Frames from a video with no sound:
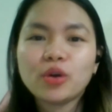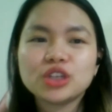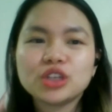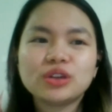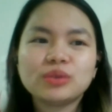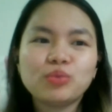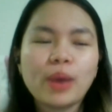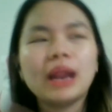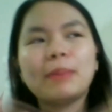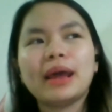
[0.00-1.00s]
or did you
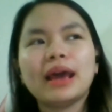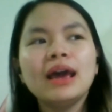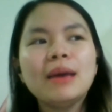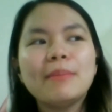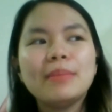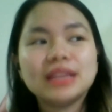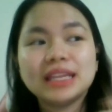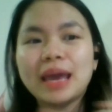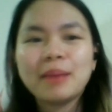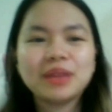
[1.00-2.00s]
went and like
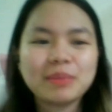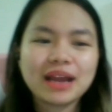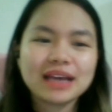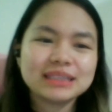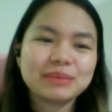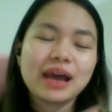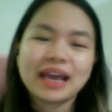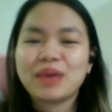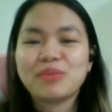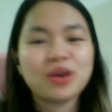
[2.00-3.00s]
DM them and ask them, hi,
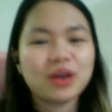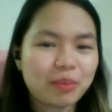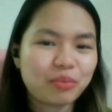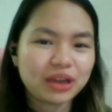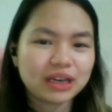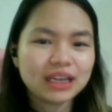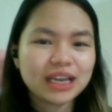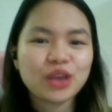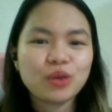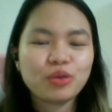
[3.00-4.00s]
can we collaborate?
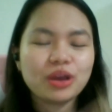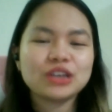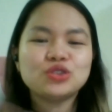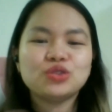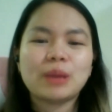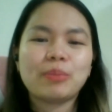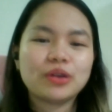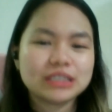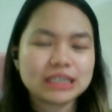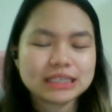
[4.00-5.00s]
Can you bring us through that
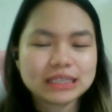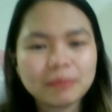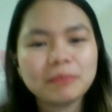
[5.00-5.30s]
process? Yeah.